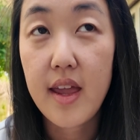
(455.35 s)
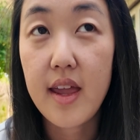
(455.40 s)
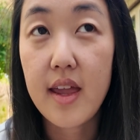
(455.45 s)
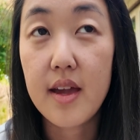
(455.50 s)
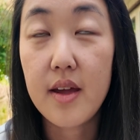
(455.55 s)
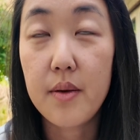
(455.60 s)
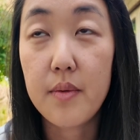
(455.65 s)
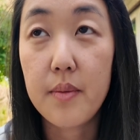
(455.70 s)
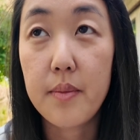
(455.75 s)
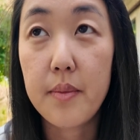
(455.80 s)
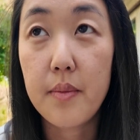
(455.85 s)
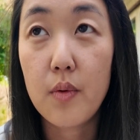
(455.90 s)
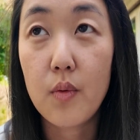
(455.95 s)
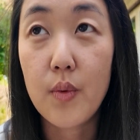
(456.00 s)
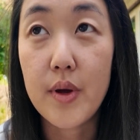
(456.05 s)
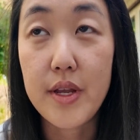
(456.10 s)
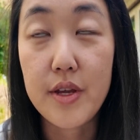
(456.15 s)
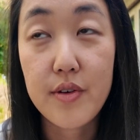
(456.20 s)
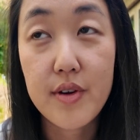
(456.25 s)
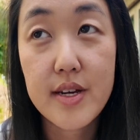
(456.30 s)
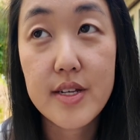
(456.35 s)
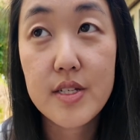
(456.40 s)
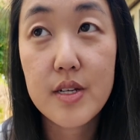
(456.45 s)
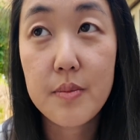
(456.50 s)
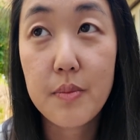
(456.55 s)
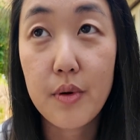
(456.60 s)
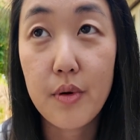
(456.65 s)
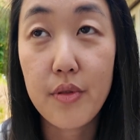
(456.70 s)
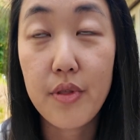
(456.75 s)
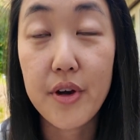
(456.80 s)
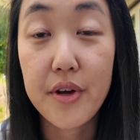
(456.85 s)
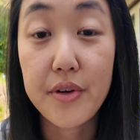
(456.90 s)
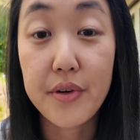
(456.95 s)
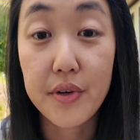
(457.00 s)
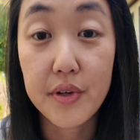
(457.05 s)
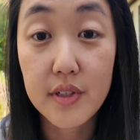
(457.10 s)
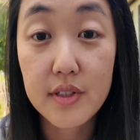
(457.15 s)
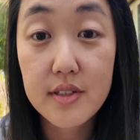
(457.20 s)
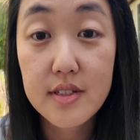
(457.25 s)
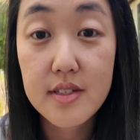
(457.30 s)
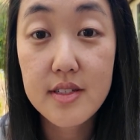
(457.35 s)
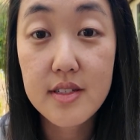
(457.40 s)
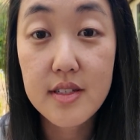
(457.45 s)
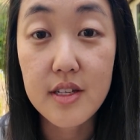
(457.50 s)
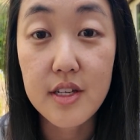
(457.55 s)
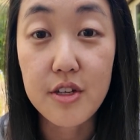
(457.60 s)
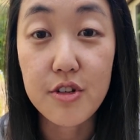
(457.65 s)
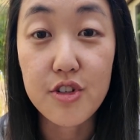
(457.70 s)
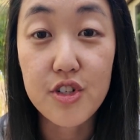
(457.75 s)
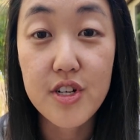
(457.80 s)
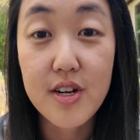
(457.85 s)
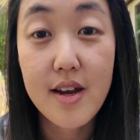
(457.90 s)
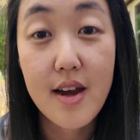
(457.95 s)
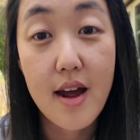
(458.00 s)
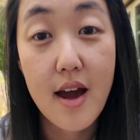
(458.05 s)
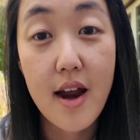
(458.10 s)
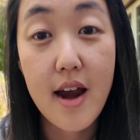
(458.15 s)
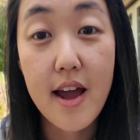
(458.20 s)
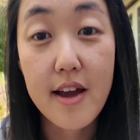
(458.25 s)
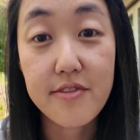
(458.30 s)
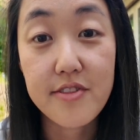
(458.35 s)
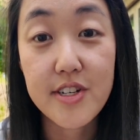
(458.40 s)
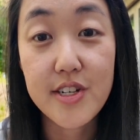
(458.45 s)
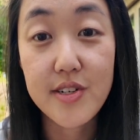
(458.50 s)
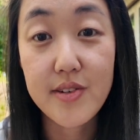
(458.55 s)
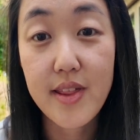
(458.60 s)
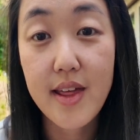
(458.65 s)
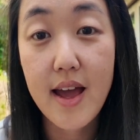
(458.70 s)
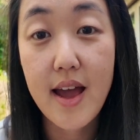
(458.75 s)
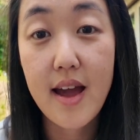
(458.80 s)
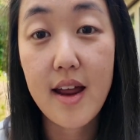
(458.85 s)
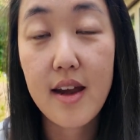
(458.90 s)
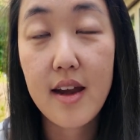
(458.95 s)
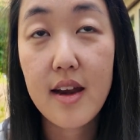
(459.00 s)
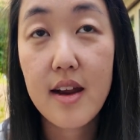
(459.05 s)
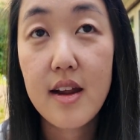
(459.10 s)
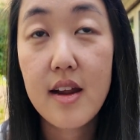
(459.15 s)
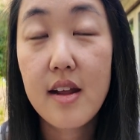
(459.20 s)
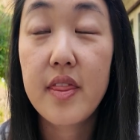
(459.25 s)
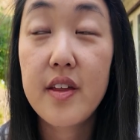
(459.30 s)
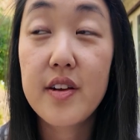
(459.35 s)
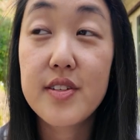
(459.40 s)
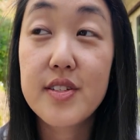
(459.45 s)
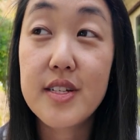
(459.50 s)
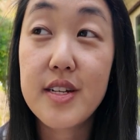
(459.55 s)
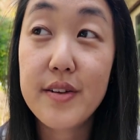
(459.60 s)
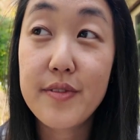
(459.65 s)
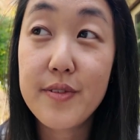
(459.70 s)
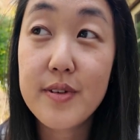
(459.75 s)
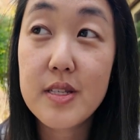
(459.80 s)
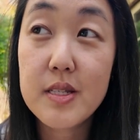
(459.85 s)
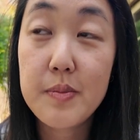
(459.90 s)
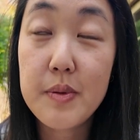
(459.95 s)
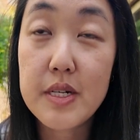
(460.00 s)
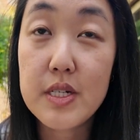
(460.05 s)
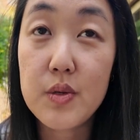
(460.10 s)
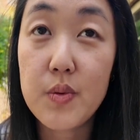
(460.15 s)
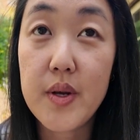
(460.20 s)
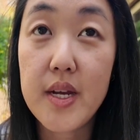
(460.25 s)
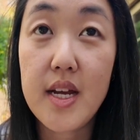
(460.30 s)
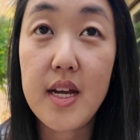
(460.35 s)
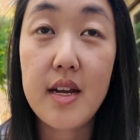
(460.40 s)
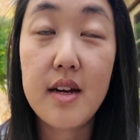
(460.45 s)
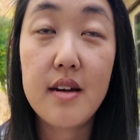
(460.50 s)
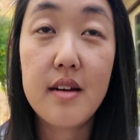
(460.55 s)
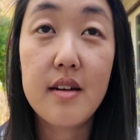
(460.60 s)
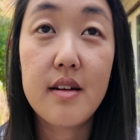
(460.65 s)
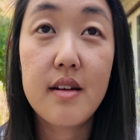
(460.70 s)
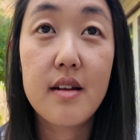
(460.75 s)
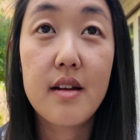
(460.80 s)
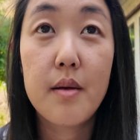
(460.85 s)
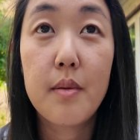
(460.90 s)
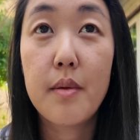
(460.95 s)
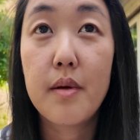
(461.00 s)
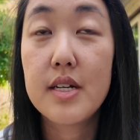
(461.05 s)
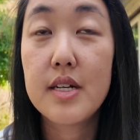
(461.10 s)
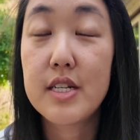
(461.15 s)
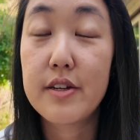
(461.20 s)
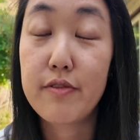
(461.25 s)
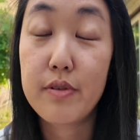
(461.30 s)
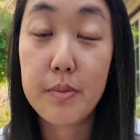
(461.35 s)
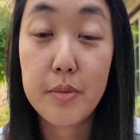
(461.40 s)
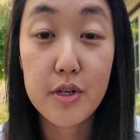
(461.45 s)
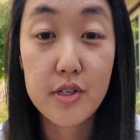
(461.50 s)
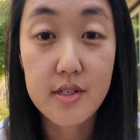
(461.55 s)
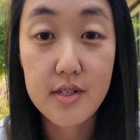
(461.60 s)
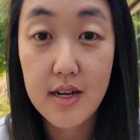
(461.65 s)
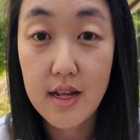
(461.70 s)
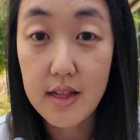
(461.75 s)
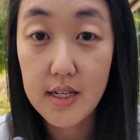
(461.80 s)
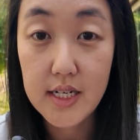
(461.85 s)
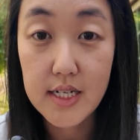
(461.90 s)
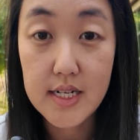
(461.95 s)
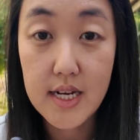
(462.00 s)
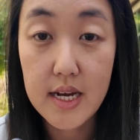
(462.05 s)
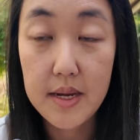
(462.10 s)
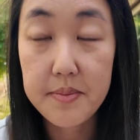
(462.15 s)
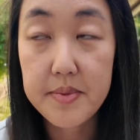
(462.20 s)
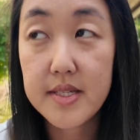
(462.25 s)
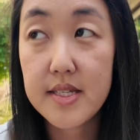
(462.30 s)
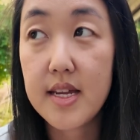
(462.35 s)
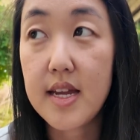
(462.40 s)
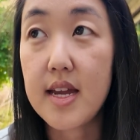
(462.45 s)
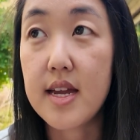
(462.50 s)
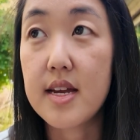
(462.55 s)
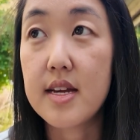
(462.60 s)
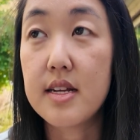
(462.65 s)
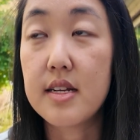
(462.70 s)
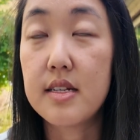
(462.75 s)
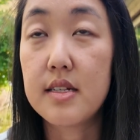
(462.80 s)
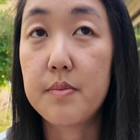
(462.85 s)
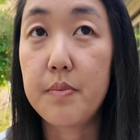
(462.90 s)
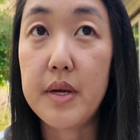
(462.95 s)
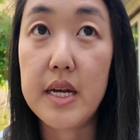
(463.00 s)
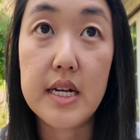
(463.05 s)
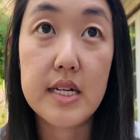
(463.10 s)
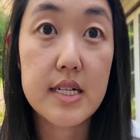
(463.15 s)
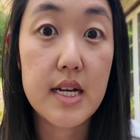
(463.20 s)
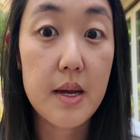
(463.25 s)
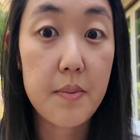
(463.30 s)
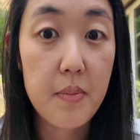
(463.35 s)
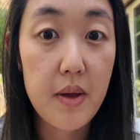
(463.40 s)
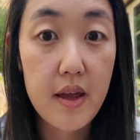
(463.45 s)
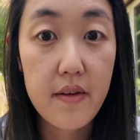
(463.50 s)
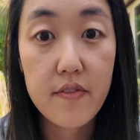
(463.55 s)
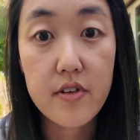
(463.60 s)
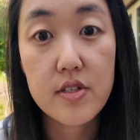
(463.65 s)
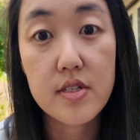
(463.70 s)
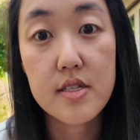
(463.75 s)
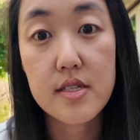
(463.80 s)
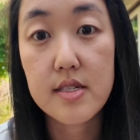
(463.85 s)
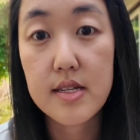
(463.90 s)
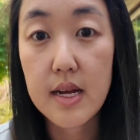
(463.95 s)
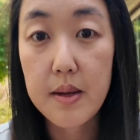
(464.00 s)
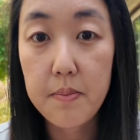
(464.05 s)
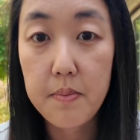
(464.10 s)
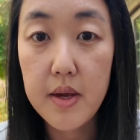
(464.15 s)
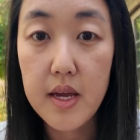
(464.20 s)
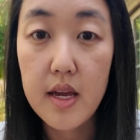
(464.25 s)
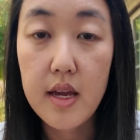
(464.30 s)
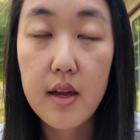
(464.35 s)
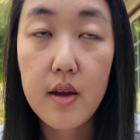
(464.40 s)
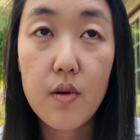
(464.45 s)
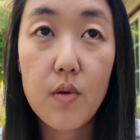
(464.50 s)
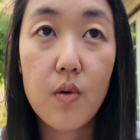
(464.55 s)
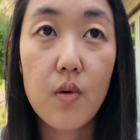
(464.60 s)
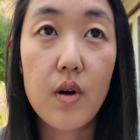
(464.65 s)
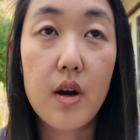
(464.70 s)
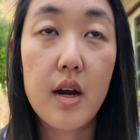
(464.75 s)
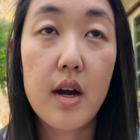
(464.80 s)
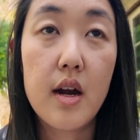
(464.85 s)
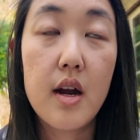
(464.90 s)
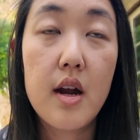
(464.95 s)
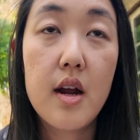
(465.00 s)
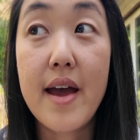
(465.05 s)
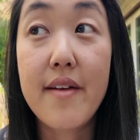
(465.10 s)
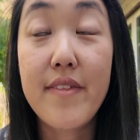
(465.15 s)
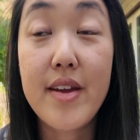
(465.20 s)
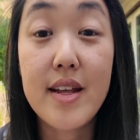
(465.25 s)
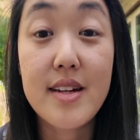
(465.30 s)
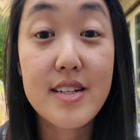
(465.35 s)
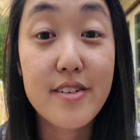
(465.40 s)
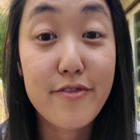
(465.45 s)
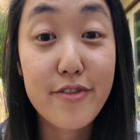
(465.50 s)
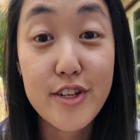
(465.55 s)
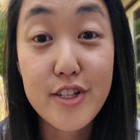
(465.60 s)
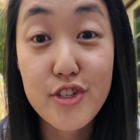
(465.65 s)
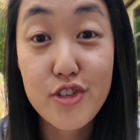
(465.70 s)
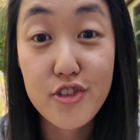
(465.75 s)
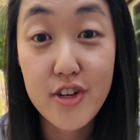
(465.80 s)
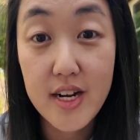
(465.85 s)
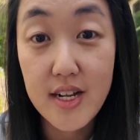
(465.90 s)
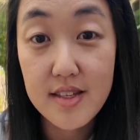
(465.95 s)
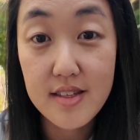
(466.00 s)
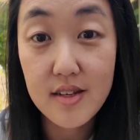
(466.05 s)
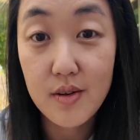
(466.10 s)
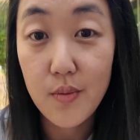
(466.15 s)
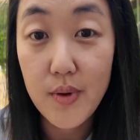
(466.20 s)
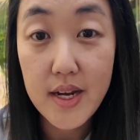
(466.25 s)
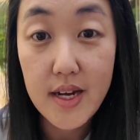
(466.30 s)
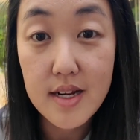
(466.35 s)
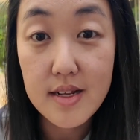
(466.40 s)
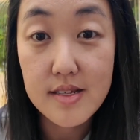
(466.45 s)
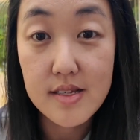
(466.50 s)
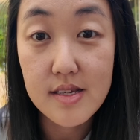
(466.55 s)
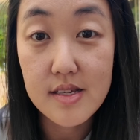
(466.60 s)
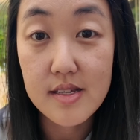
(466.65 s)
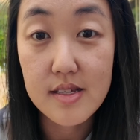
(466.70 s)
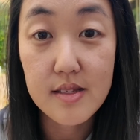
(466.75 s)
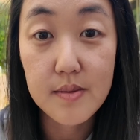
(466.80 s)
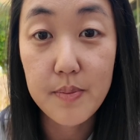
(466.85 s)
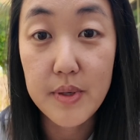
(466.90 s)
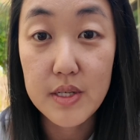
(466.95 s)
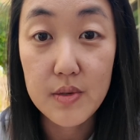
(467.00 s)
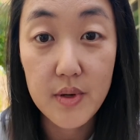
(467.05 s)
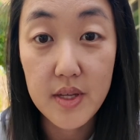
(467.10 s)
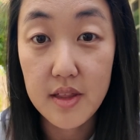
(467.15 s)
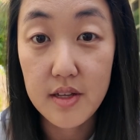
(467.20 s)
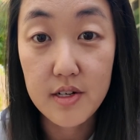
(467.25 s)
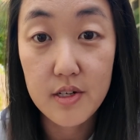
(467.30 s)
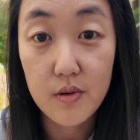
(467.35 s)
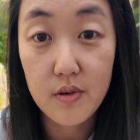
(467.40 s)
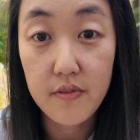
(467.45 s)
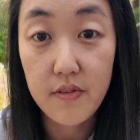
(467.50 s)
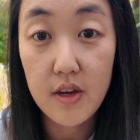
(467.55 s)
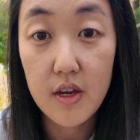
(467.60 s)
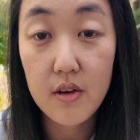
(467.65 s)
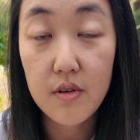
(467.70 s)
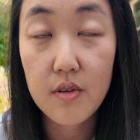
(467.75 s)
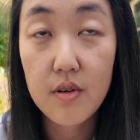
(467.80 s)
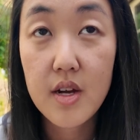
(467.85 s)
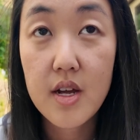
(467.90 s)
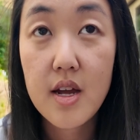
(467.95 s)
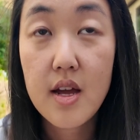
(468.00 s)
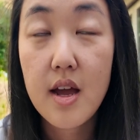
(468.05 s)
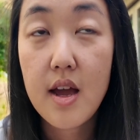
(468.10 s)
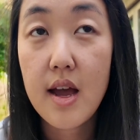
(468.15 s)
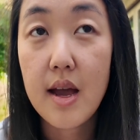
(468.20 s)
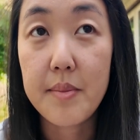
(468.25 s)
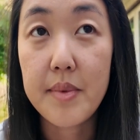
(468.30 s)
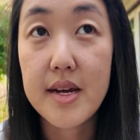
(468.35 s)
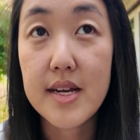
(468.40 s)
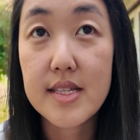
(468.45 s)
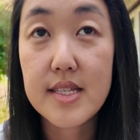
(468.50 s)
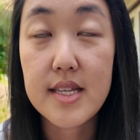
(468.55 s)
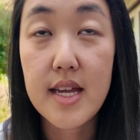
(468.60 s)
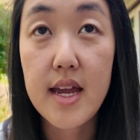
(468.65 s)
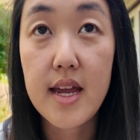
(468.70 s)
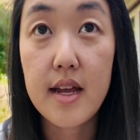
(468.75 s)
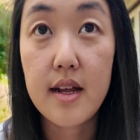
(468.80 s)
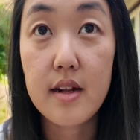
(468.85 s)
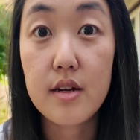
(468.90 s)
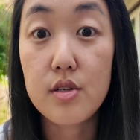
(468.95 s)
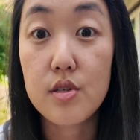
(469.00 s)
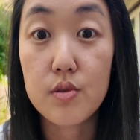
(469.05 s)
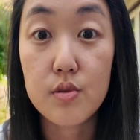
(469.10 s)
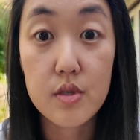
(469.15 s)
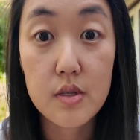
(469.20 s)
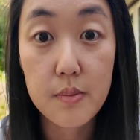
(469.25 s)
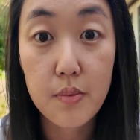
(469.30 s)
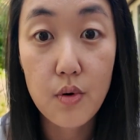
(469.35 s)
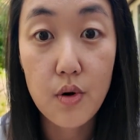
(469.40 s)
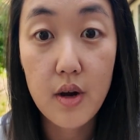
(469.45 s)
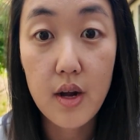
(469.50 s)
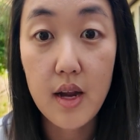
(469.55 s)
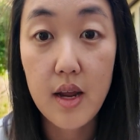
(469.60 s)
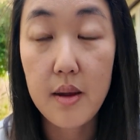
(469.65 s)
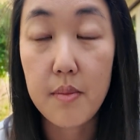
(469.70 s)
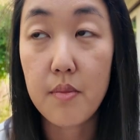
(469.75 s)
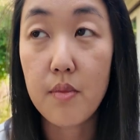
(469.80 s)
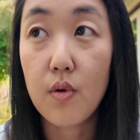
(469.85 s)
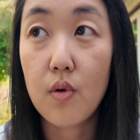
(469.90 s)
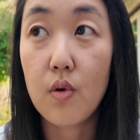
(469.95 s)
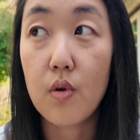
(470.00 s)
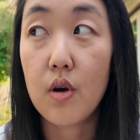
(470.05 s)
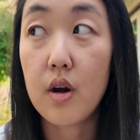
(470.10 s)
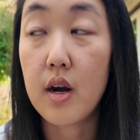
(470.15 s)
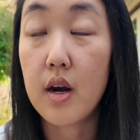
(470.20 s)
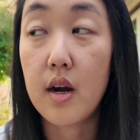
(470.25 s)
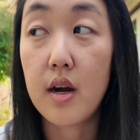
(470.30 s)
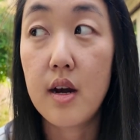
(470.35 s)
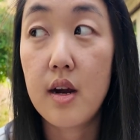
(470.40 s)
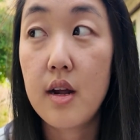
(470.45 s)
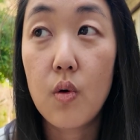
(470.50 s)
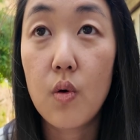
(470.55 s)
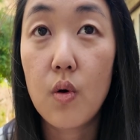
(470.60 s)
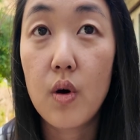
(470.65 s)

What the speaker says: And when you guys are both adults, you should not have to do that. There's a difference between different personality types and being type A versus type B, or having different strengths and weaknesses between the two of you. I'm not saying don't support him or